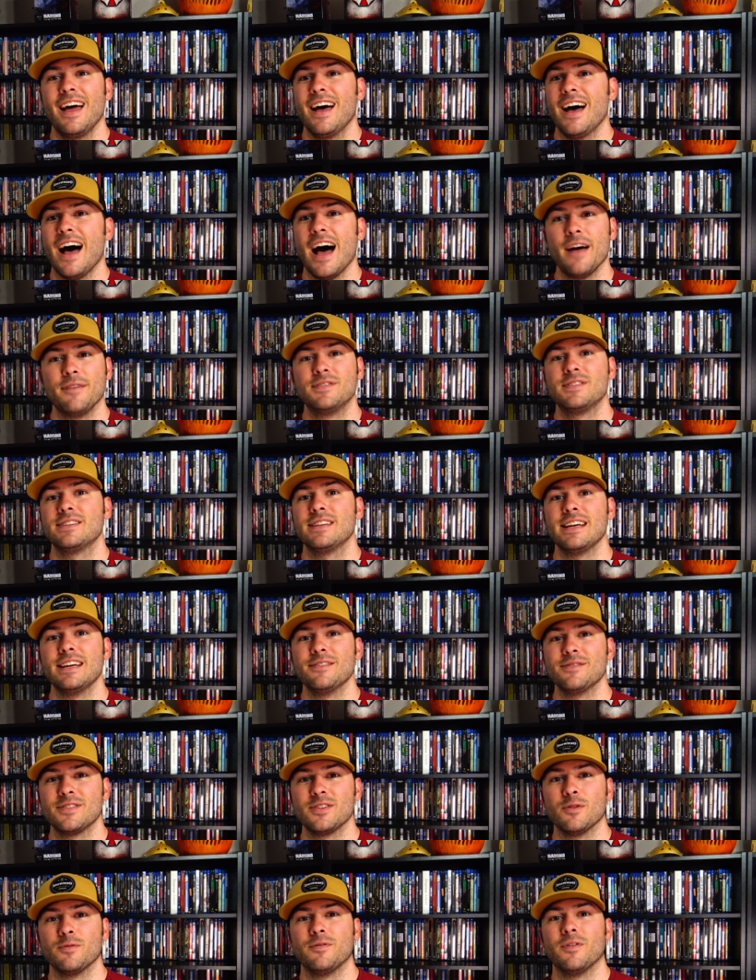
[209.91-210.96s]
I've seen
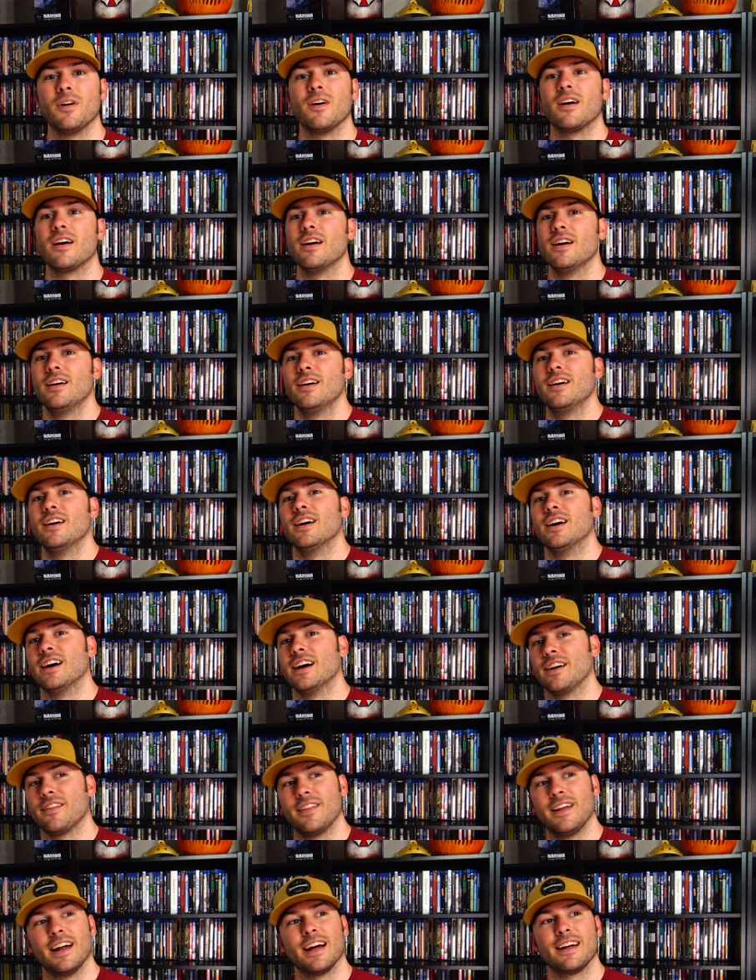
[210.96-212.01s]
so far
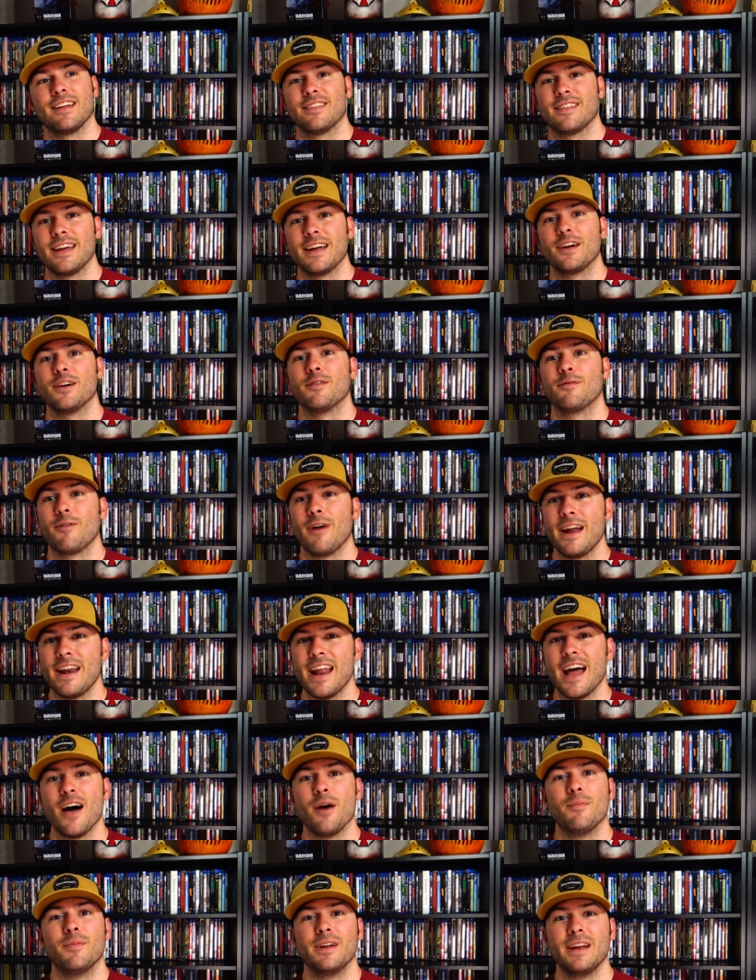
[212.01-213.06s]
that I can think of right
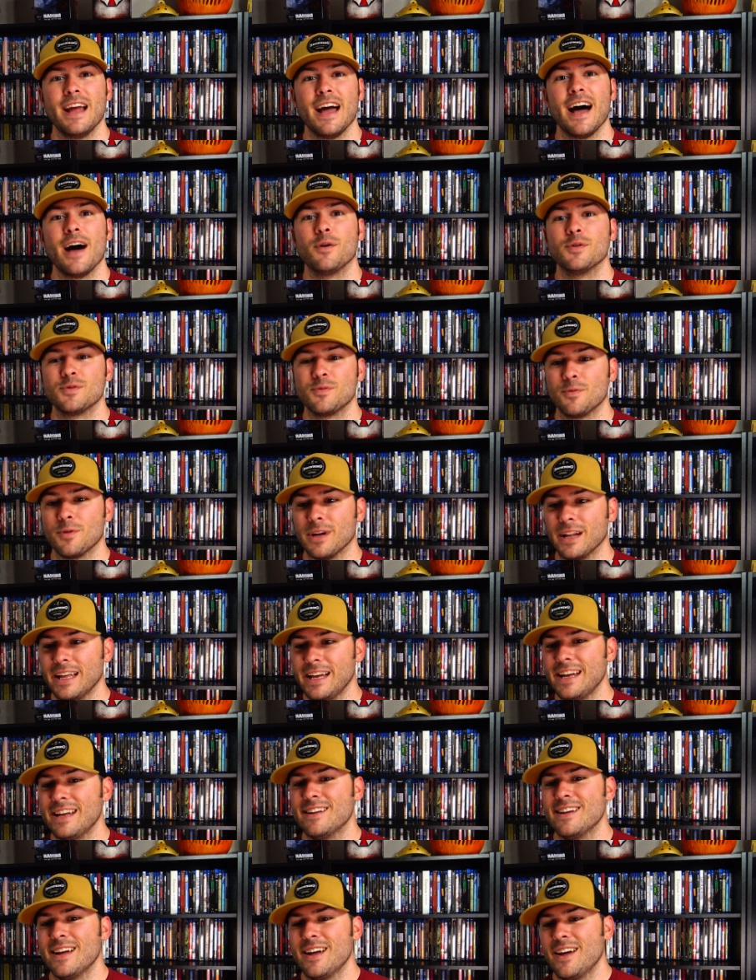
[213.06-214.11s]
now. But yeah, I was
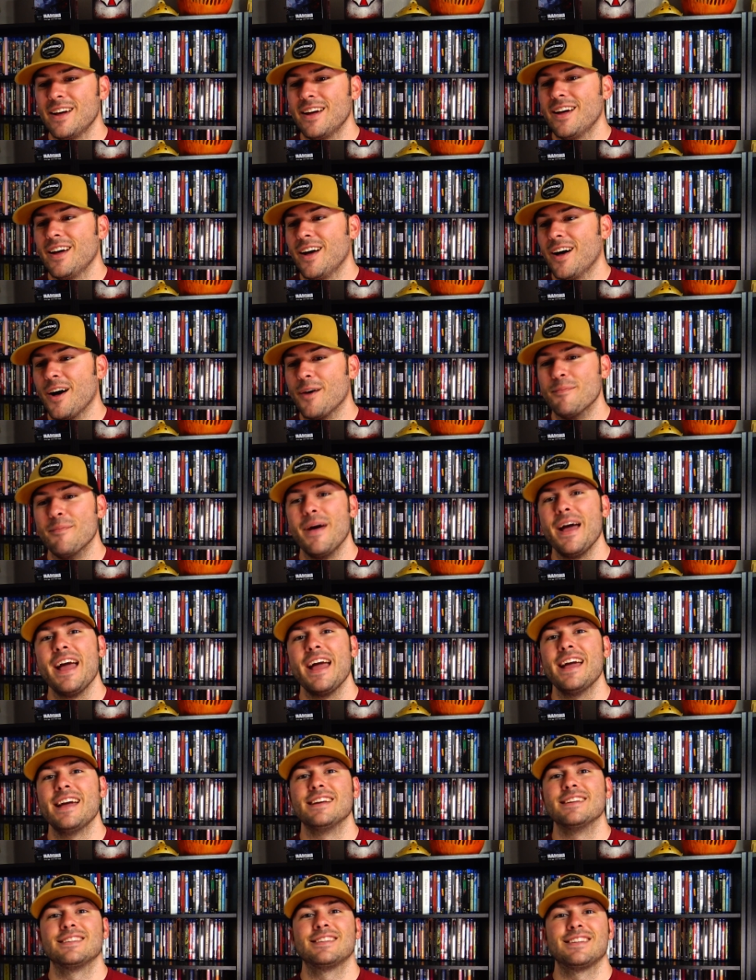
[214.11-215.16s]
really
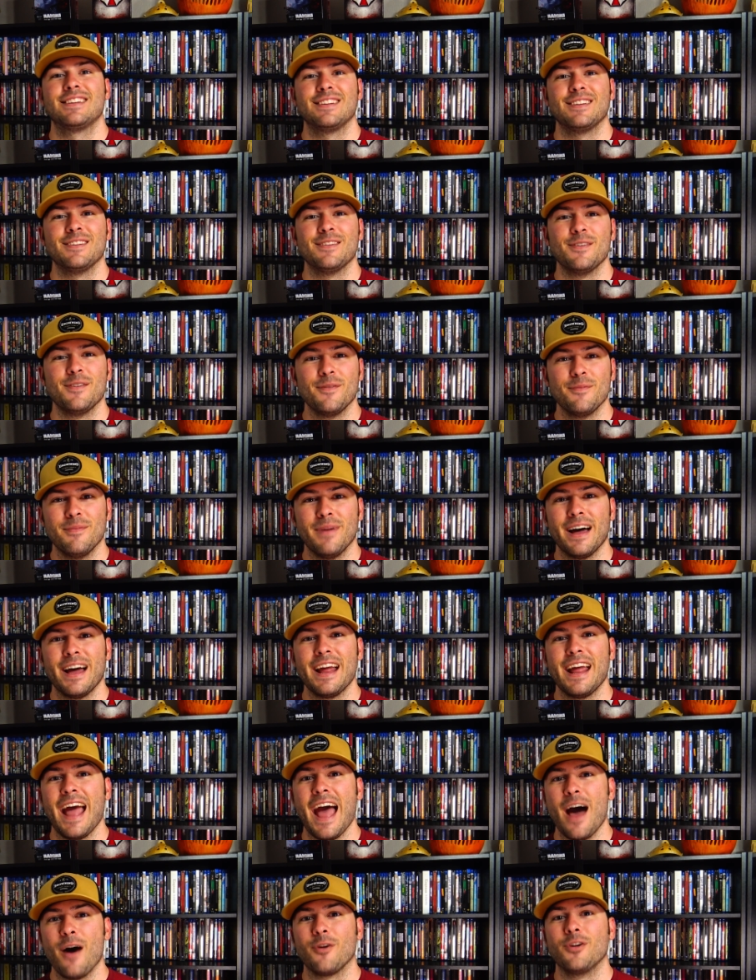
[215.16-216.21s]
amazed by
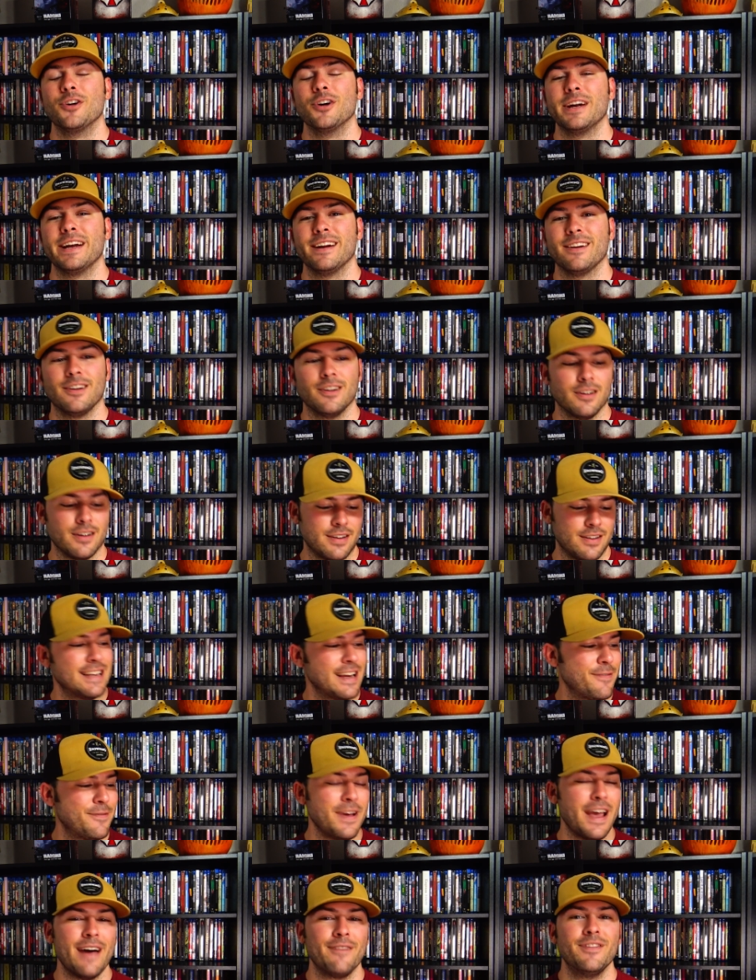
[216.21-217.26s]
how good it looked.
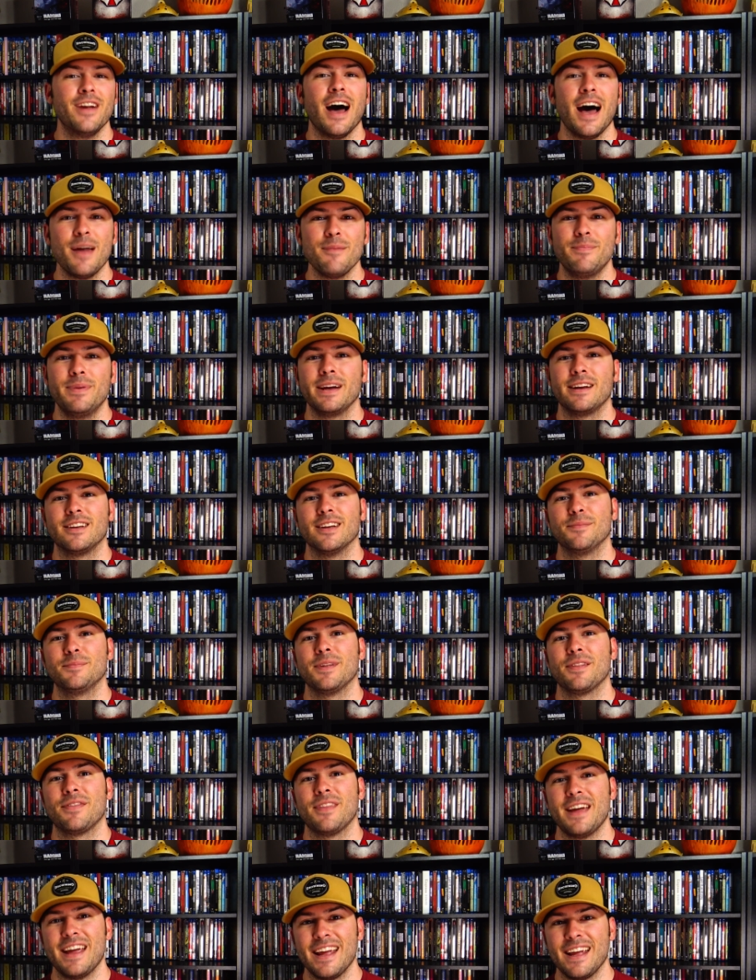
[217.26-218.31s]
If you have not picked up The
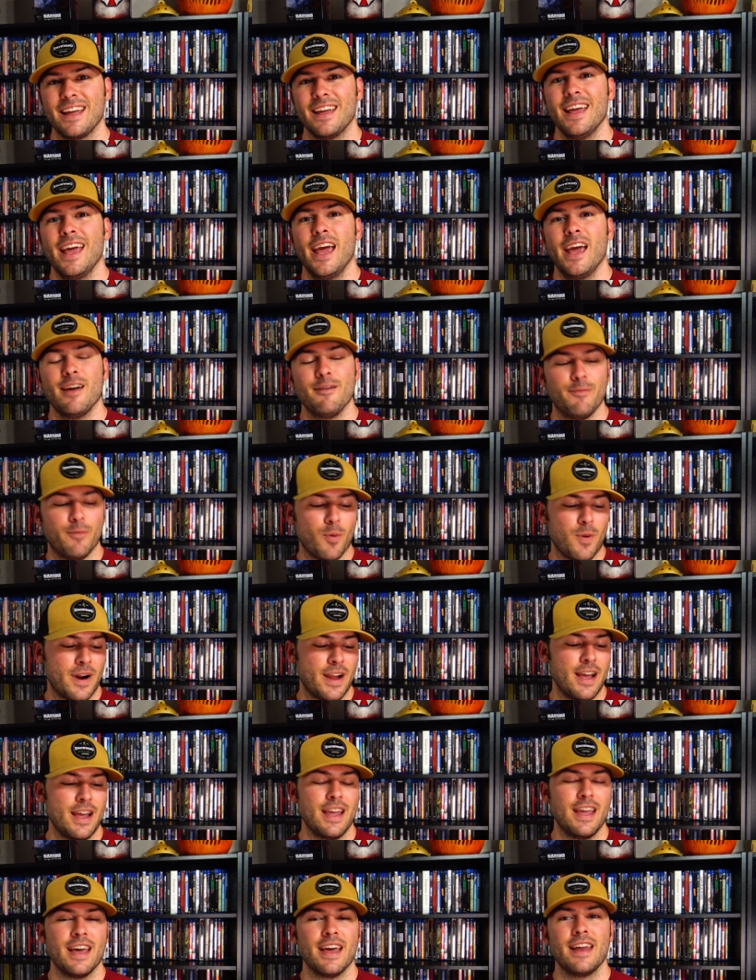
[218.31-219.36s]
Thing in
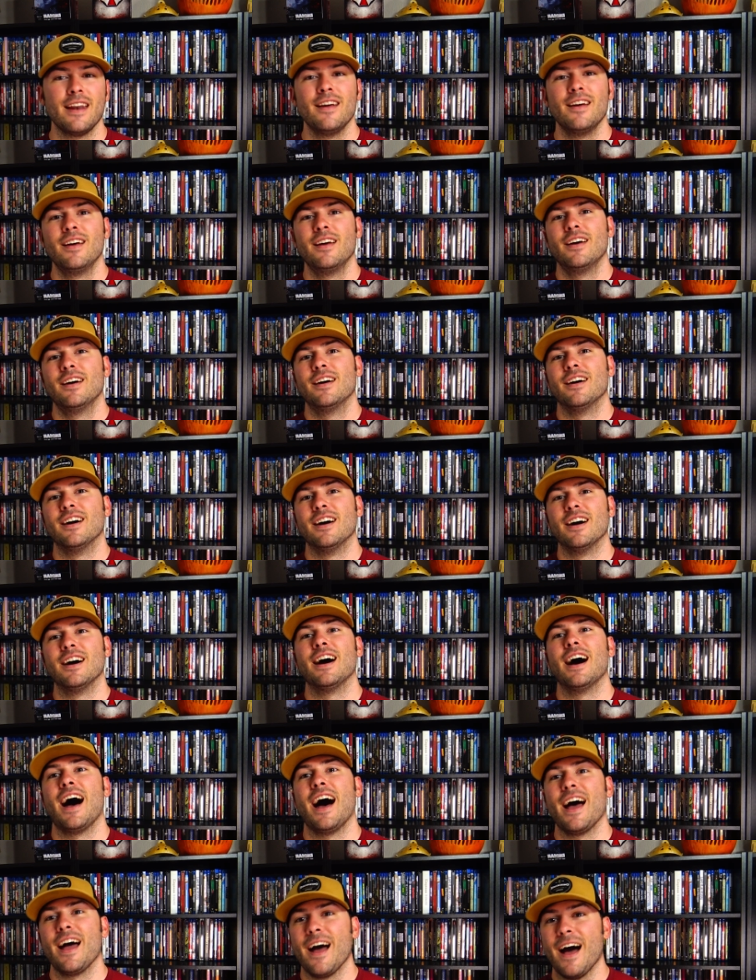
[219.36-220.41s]
4K yet,
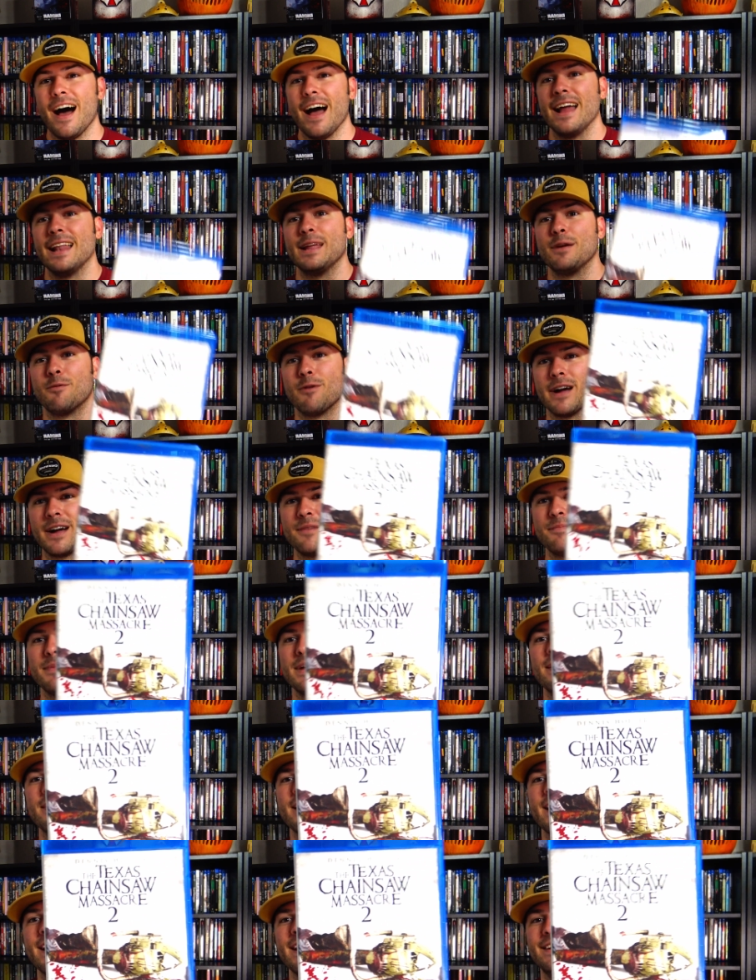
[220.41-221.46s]
I highly
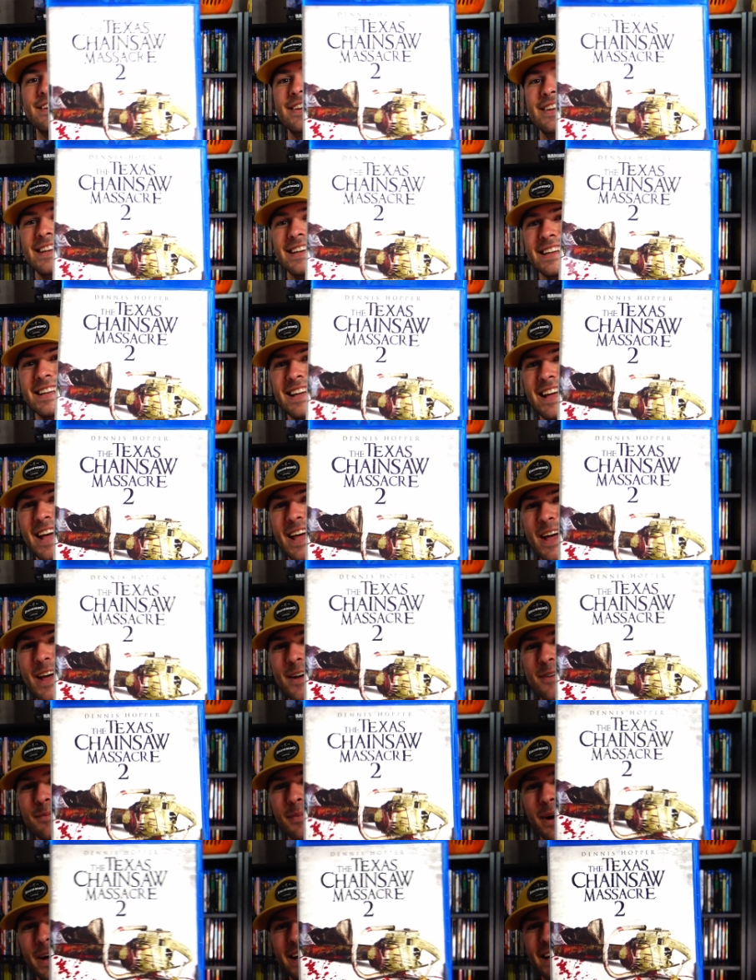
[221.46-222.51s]
recommend that.
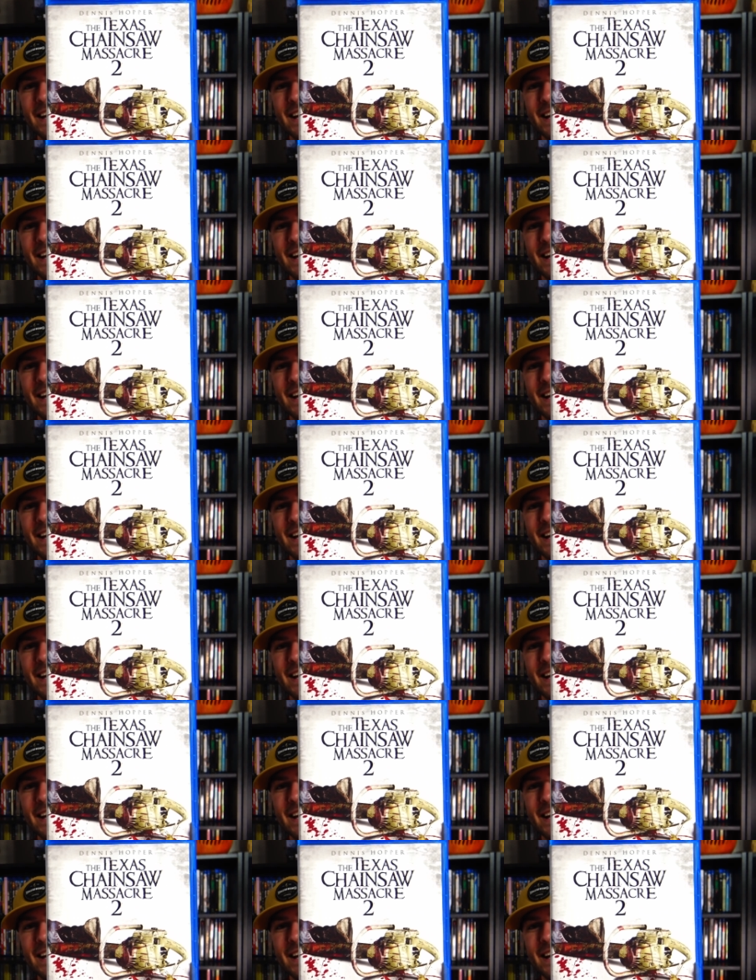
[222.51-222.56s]
But